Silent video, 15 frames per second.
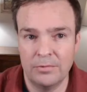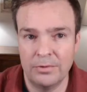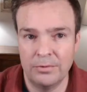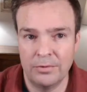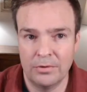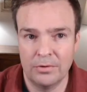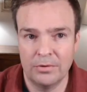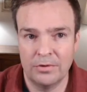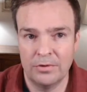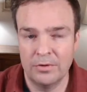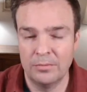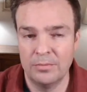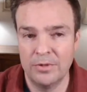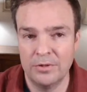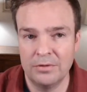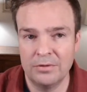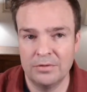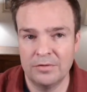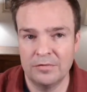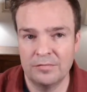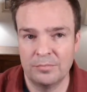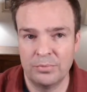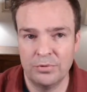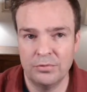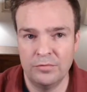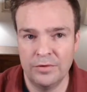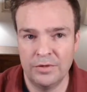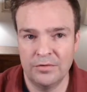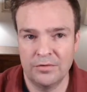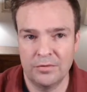were in the middle of
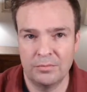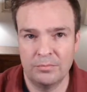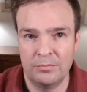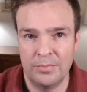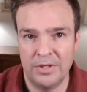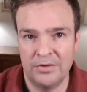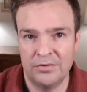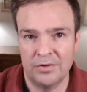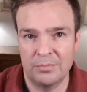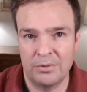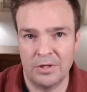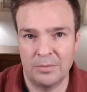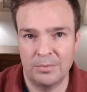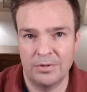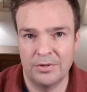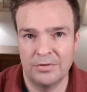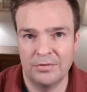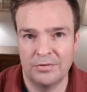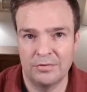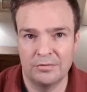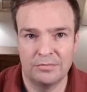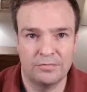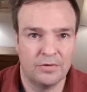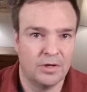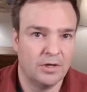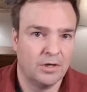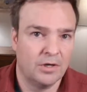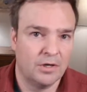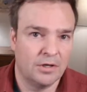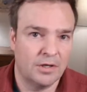proving some basic properties of
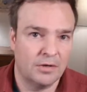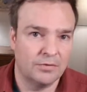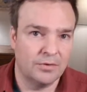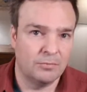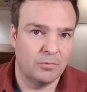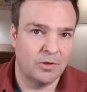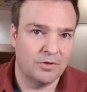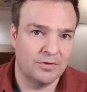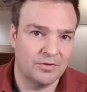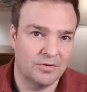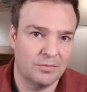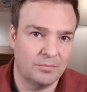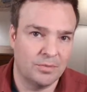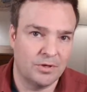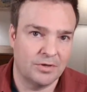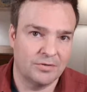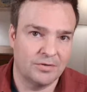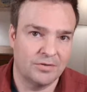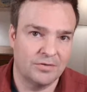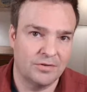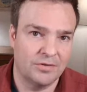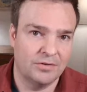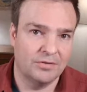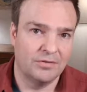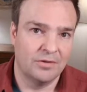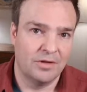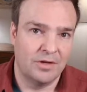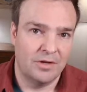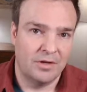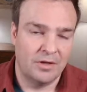Galton-Watson processes,
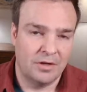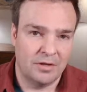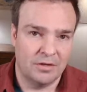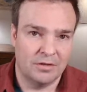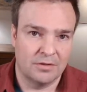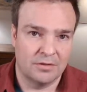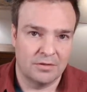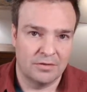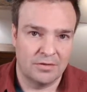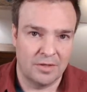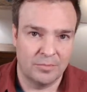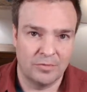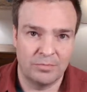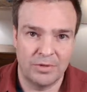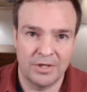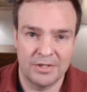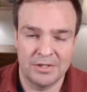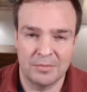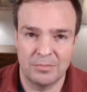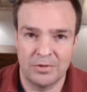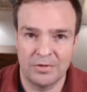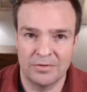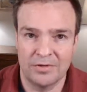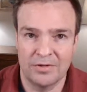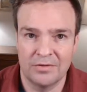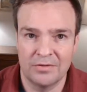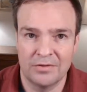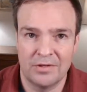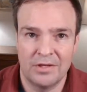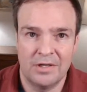a type of branching
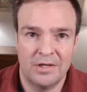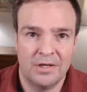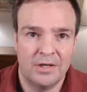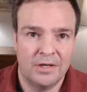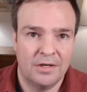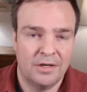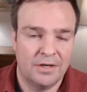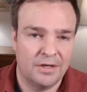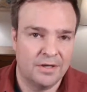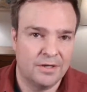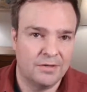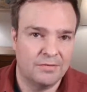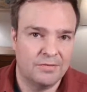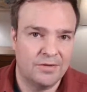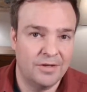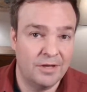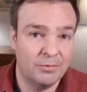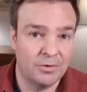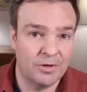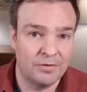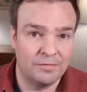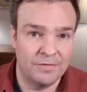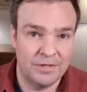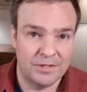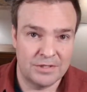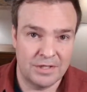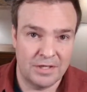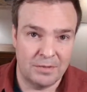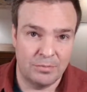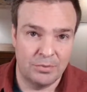process. And today we're going to finish
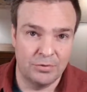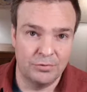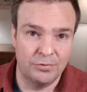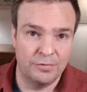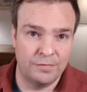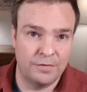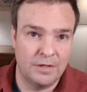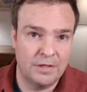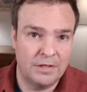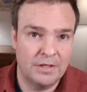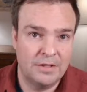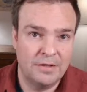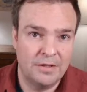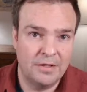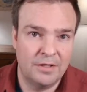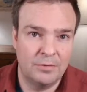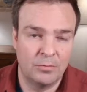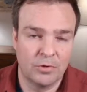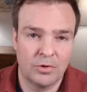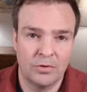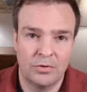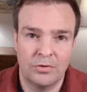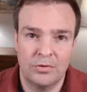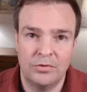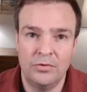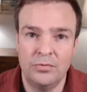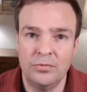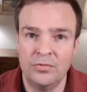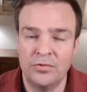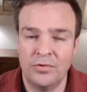that proof, and then we're going to
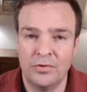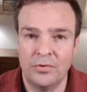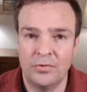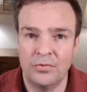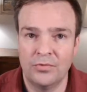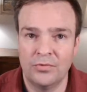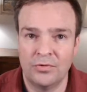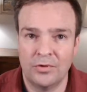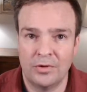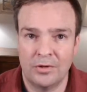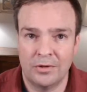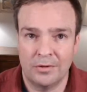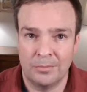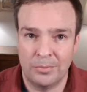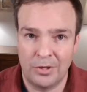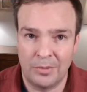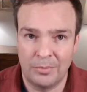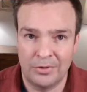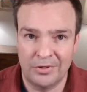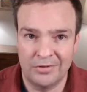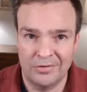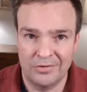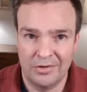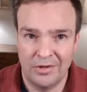use those properties